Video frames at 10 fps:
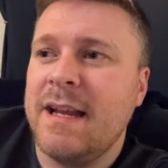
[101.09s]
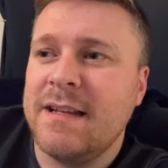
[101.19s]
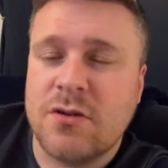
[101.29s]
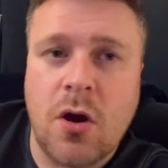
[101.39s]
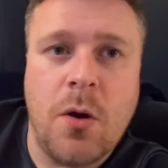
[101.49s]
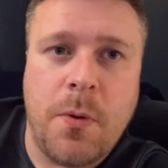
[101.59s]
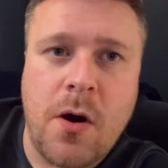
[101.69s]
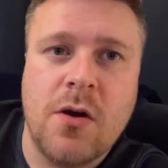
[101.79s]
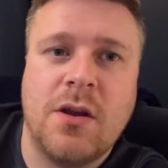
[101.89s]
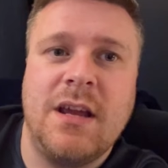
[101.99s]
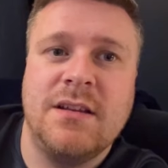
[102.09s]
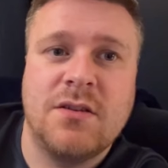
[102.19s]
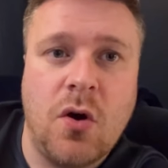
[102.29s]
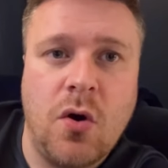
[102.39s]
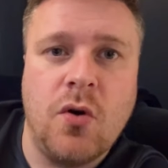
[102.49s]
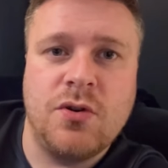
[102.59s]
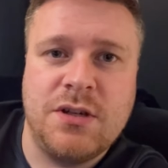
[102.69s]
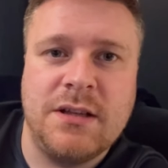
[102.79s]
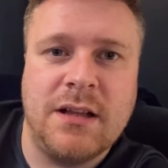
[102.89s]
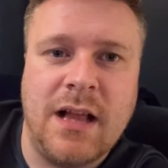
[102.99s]
Scott Parker is
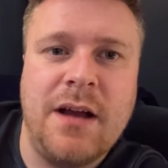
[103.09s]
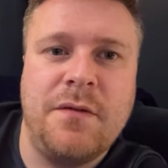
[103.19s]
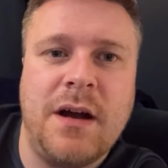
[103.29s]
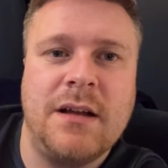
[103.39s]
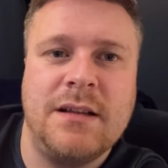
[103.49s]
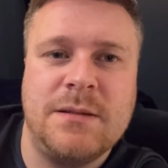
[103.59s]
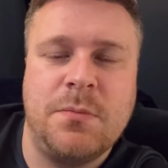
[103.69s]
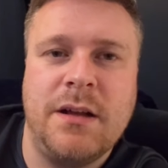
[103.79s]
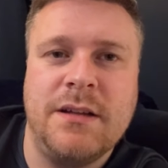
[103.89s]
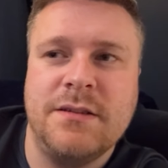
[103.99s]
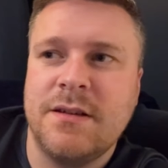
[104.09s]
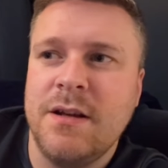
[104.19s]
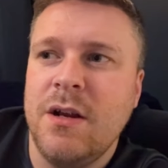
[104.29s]
coaching the life out of these players.